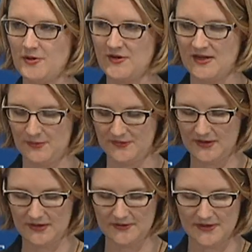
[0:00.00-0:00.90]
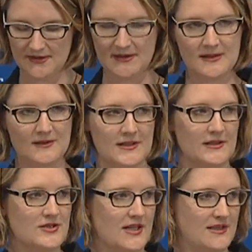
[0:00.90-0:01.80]
program was killed,
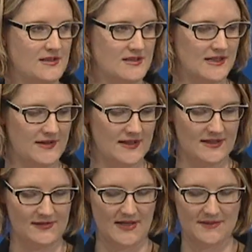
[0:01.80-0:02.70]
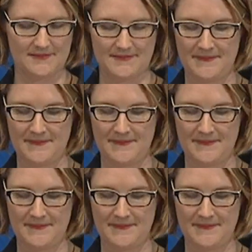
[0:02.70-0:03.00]
little changed at the NSA.